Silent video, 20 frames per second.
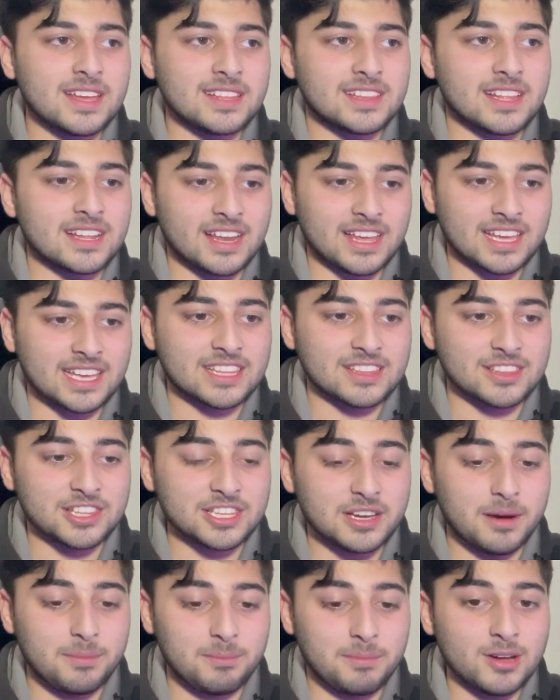Like
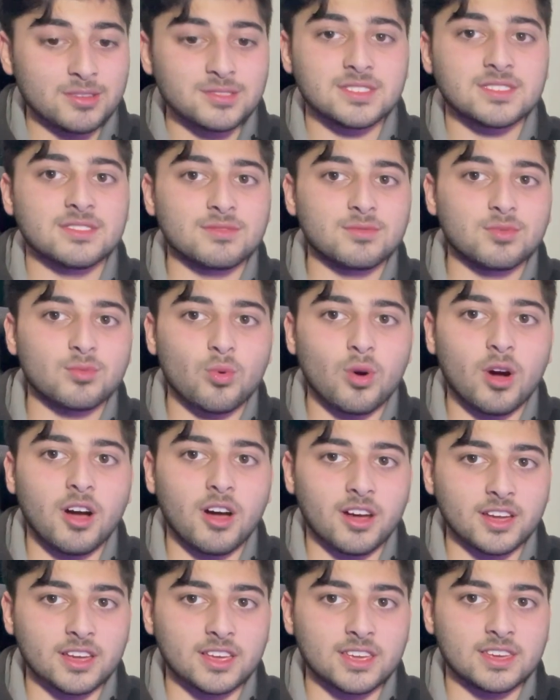the amount of
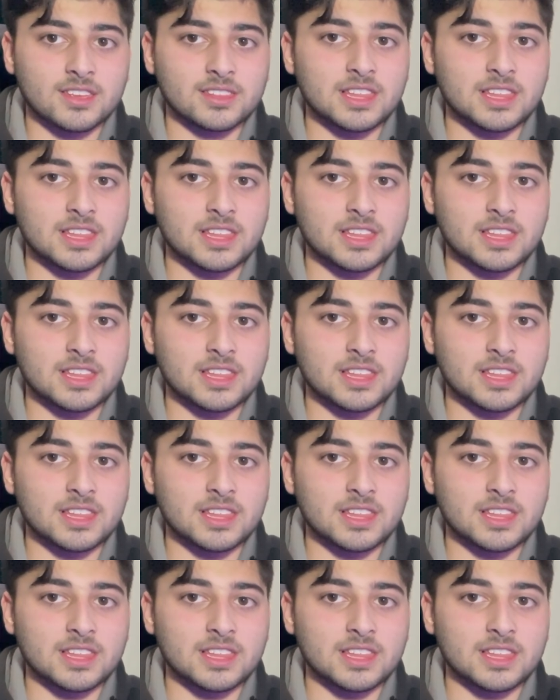work,